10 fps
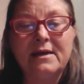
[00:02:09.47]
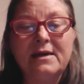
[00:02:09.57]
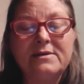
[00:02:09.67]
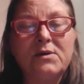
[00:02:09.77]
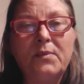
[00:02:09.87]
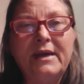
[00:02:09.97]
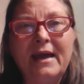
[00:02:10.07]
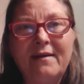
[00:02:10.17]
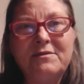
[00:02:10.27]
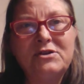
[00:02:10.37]
so we
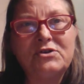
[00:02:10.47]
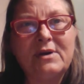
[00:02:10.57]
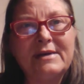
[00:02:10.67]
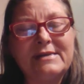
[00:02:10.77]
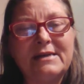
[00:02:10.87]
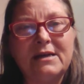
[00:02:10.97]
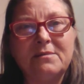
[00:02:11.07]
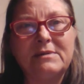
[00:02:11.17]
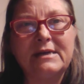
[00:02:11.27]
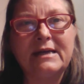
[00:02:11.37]
have to trust
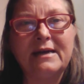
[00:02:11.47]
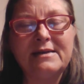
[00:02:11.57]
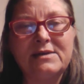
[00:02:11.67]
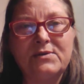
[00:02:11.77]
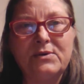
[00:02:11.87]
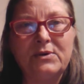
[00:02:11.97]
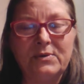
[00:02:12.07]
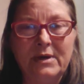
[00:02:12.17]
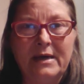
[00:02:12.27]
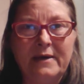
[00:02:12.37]
Him to get us through
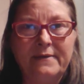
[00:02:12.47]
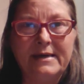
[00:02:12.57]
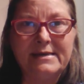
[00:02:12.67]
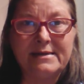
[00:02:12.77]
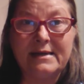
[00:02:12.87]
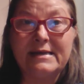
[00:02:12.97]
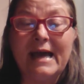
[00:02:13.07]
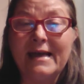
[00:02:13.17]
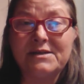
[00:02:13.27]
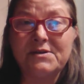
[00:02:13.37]
these
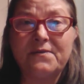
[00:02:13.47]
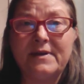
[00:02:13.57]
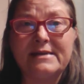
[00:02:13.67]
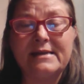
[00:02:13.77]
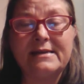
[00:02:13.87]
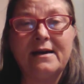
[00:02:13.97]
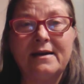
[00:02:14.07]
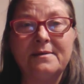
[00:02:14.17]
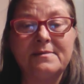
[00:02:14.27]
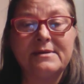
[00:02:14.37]
catastrophes at
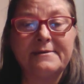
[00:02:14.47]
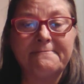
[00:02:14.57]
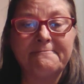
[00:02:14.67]
times.